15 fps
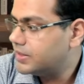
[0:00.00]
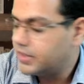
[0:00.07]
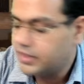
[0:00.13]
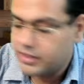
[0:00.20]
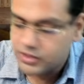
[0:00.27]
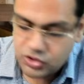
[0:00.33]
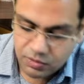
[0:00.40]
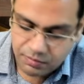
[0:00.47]

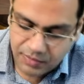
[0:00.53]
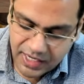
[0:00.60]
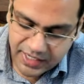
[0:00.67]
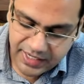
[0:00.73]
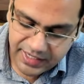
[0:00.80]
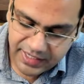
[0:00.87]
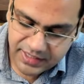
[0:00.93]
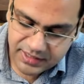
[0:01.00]
So mark
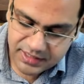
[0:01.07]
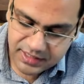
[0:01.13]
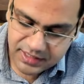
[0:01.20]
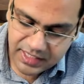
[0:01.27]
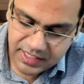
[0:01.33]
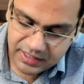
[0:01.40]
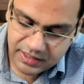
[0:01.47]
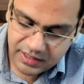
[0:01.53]
it as
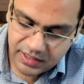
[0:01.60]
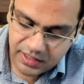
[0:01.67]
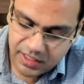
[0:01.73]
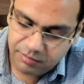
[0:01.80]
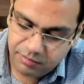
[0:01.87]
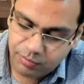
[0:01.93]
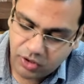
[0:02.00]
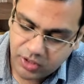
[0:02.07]
another
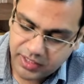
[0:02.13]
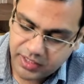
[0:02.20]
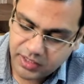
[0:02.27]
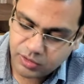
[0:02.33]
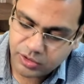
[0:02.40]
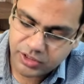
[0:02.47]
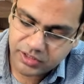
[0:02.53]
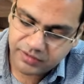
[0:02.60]
important
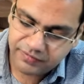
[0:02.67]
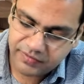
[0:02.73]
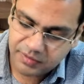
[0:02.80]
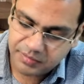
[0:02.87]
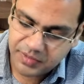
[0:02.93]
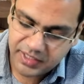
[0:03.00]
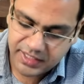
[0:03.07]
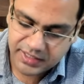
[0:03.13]
question
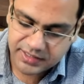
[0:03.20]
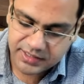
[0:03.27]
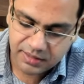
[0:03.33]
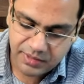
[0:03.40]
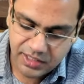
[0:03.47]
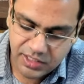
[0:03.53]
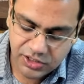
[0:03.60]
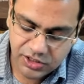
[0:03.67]
from the
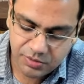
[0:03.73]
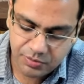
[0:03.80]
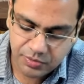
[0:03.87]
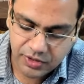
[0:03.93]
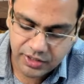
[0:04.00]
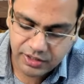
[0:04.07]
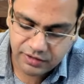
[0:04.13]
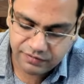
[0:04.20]
examination
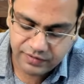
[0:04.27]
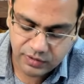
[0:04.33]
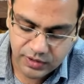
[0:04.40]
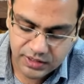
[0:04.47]
point of view.